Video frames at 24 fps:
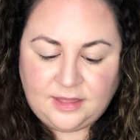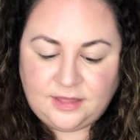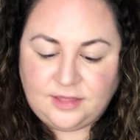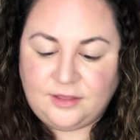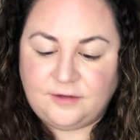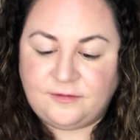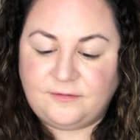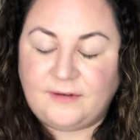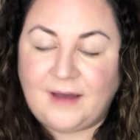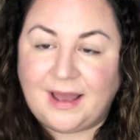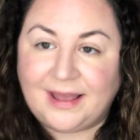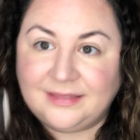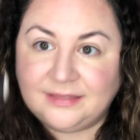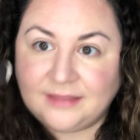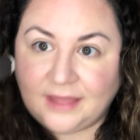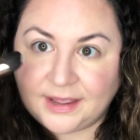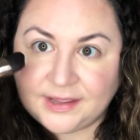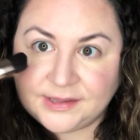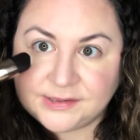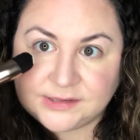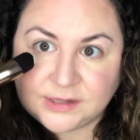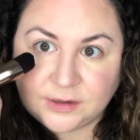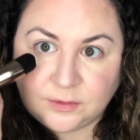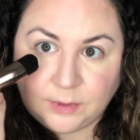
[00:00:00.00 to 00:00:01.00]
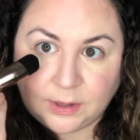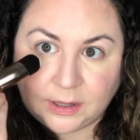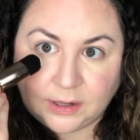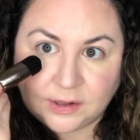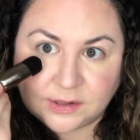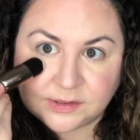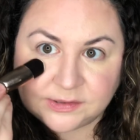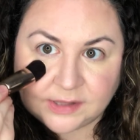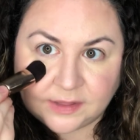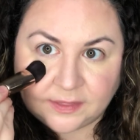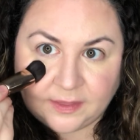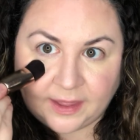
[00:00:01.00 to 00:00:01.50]
the fine lines and
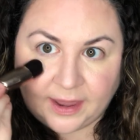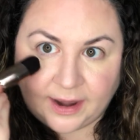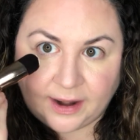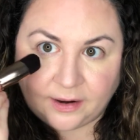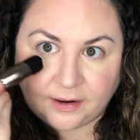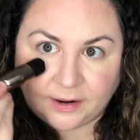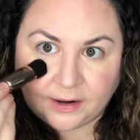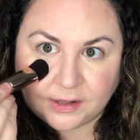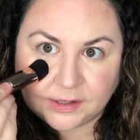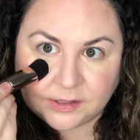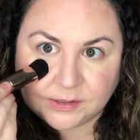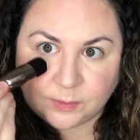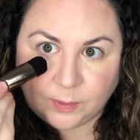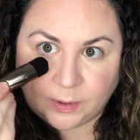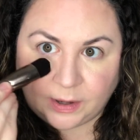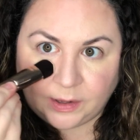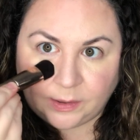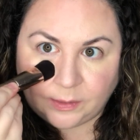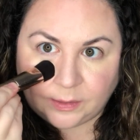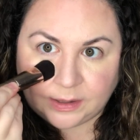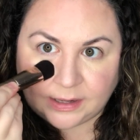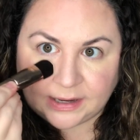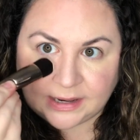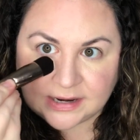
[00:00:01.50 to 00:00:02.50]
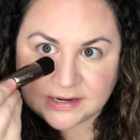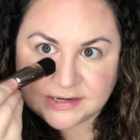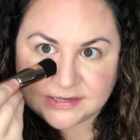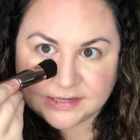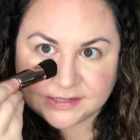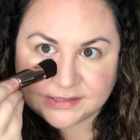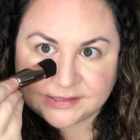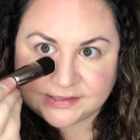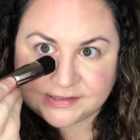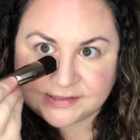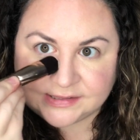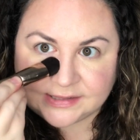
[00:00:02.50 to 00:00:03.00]
wrinkles in the areas where you need
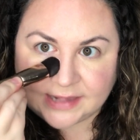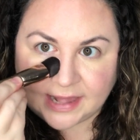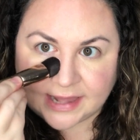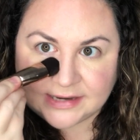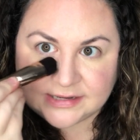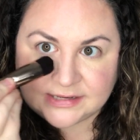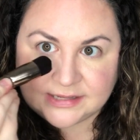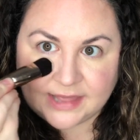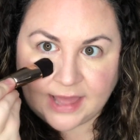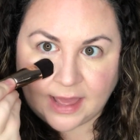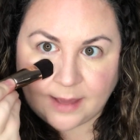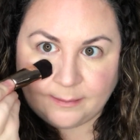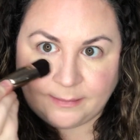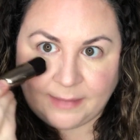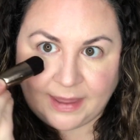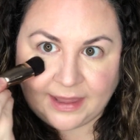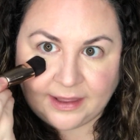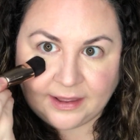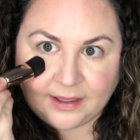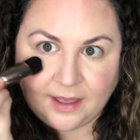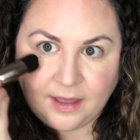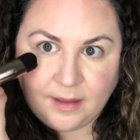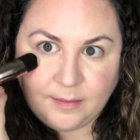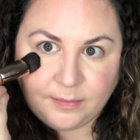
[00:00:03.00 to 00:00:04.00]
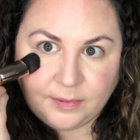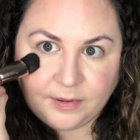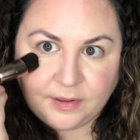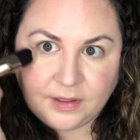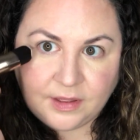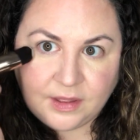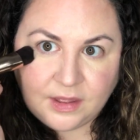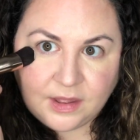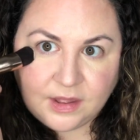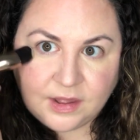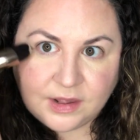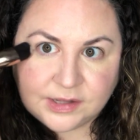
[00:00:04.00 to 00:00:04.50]
to set that makeup.
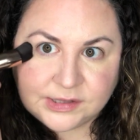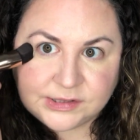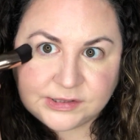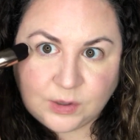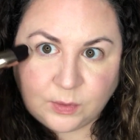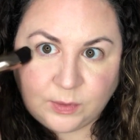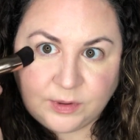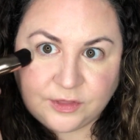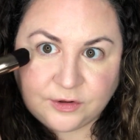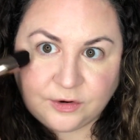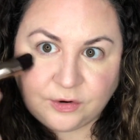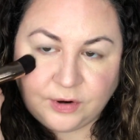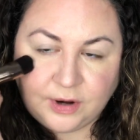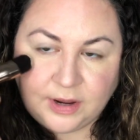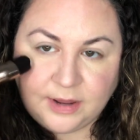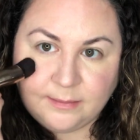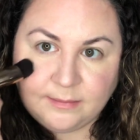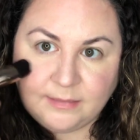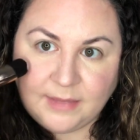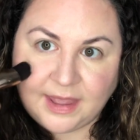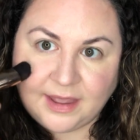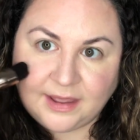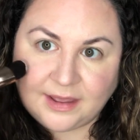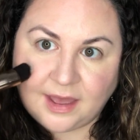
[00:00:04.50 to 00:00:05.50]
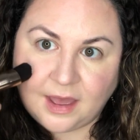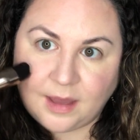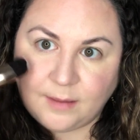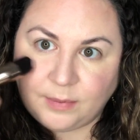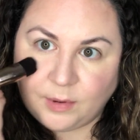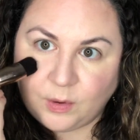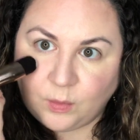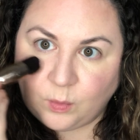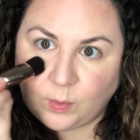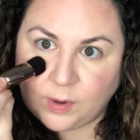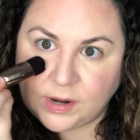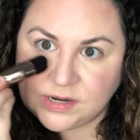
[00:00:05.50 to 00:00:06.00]
So with cream
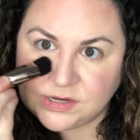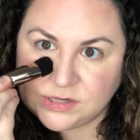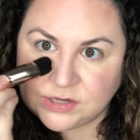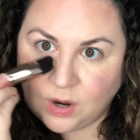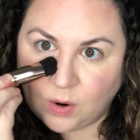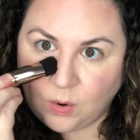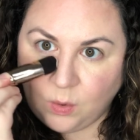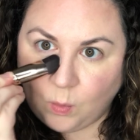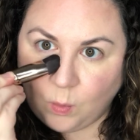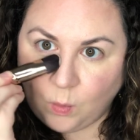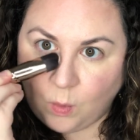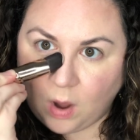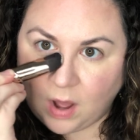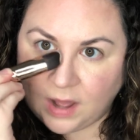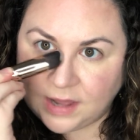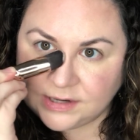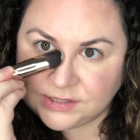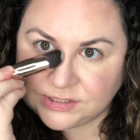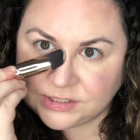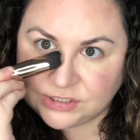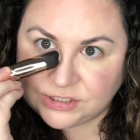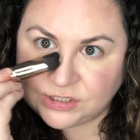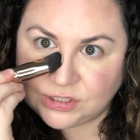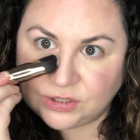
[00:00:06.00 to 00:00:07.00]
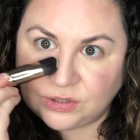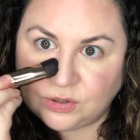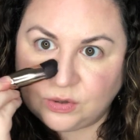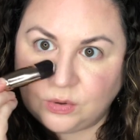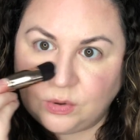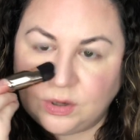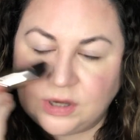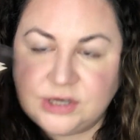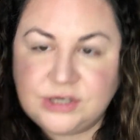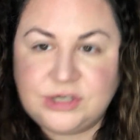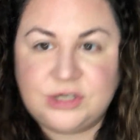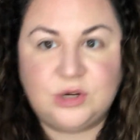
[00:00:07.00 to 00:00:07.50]
makeup, we don't want
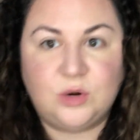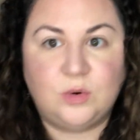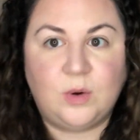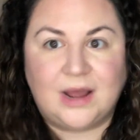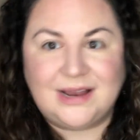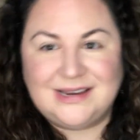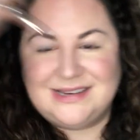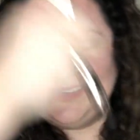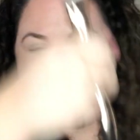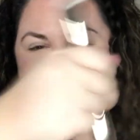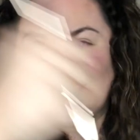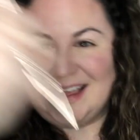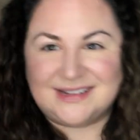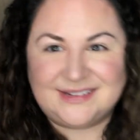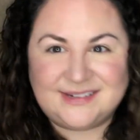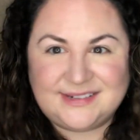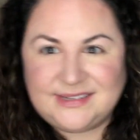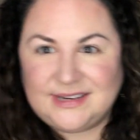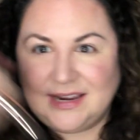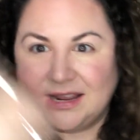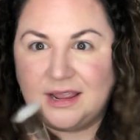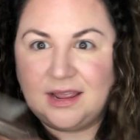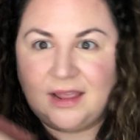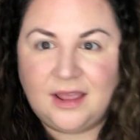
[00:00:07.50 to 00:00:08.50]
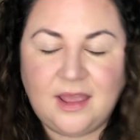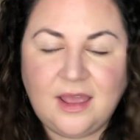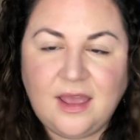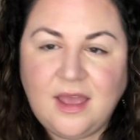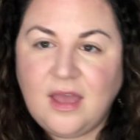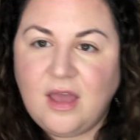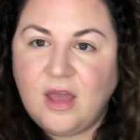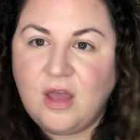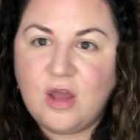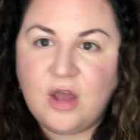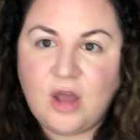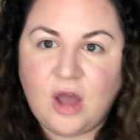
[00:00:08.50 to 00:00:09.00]
to do
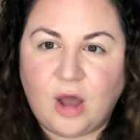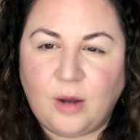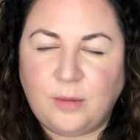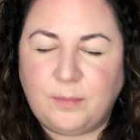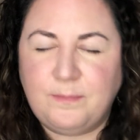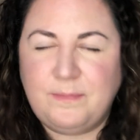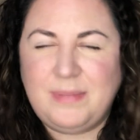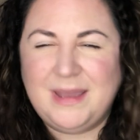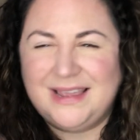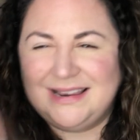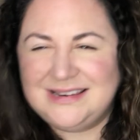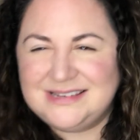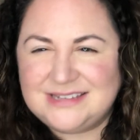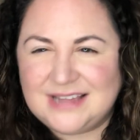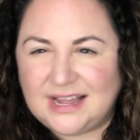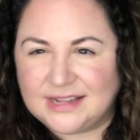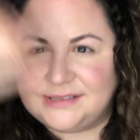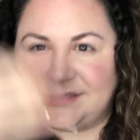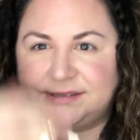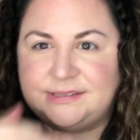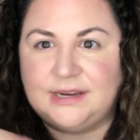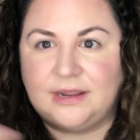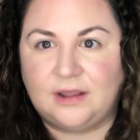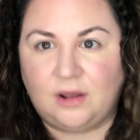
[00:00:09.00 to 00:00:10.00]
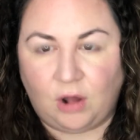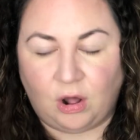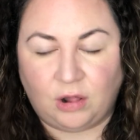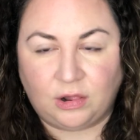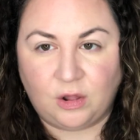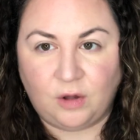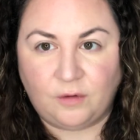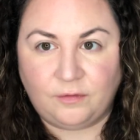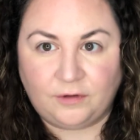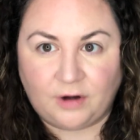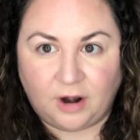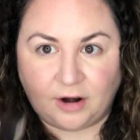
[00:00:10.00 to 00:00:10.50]
a big dusting
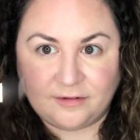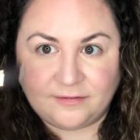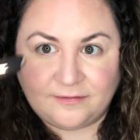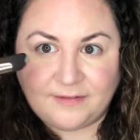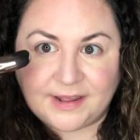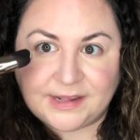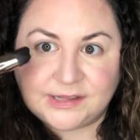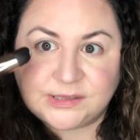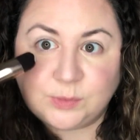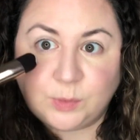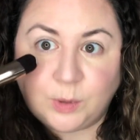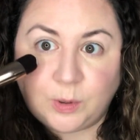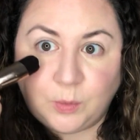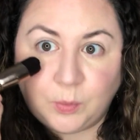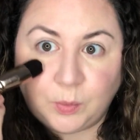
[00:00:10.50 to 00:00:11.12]
all over our face. We